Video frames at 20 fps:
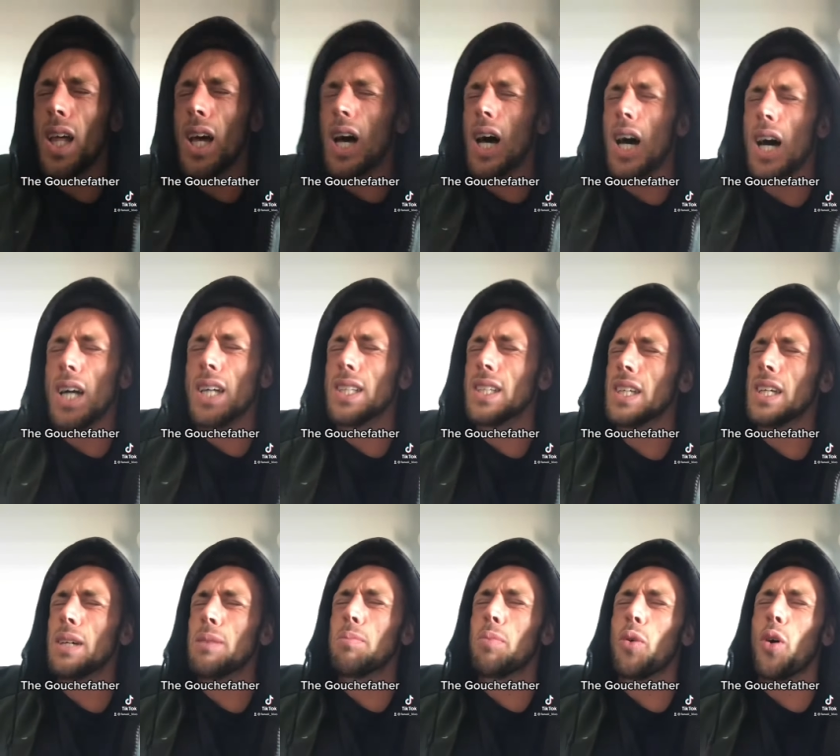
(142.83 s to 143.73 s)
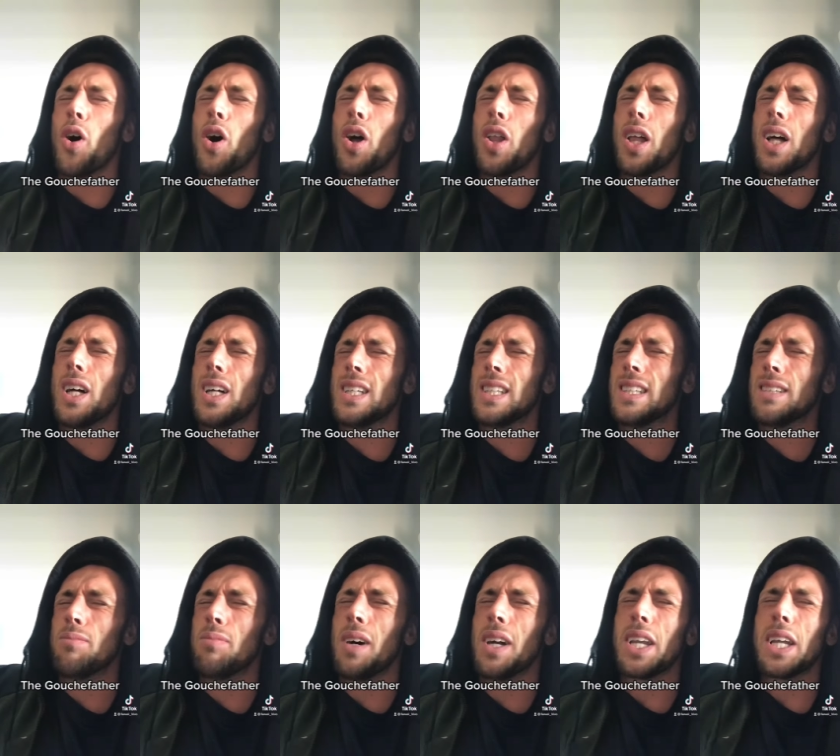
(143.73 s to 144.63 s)
Aye, no bother.
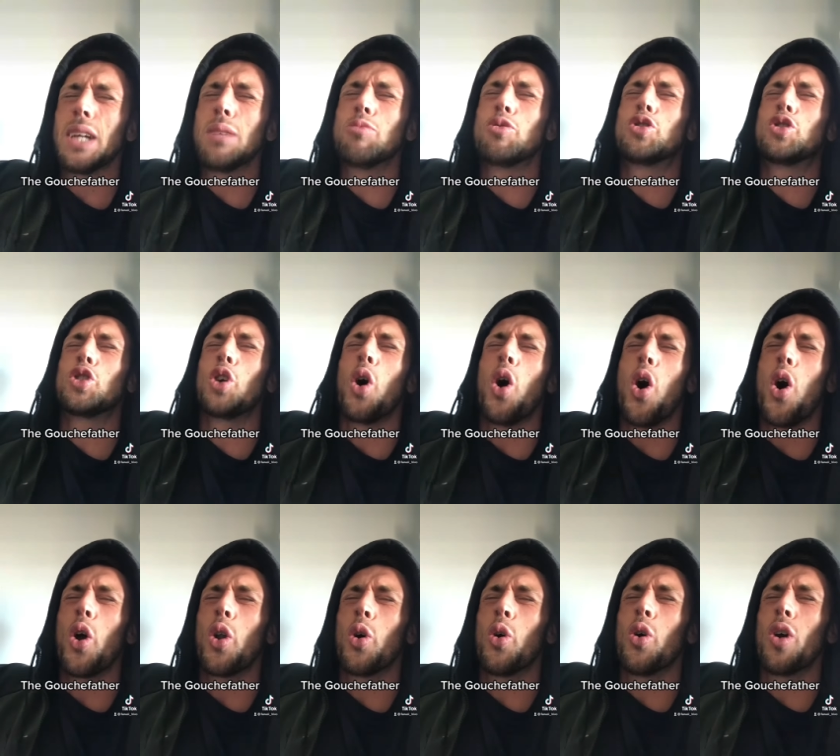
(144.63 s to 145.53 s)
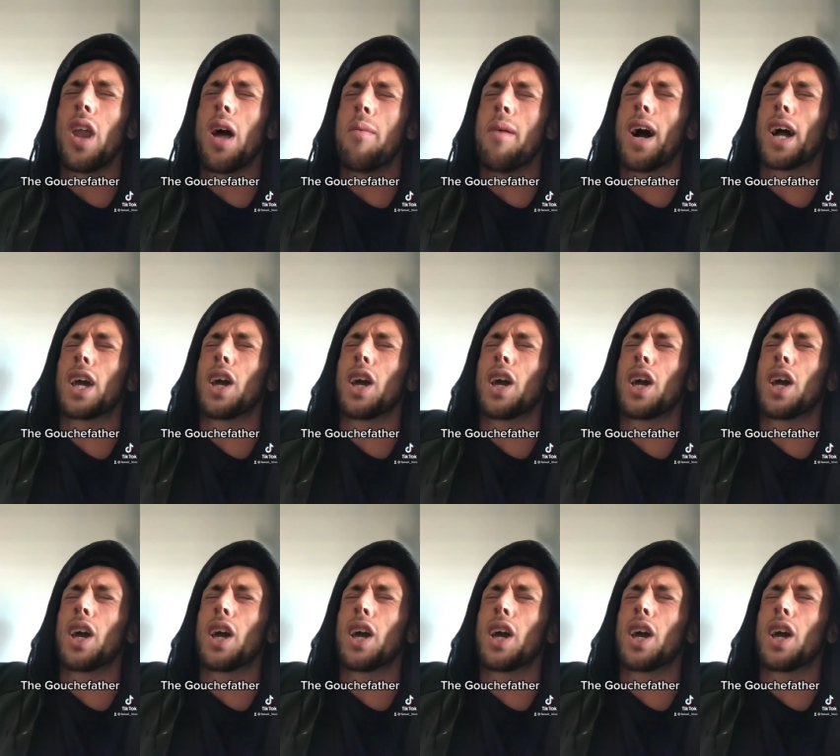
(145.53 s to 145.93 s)
My name's Jono and I'm a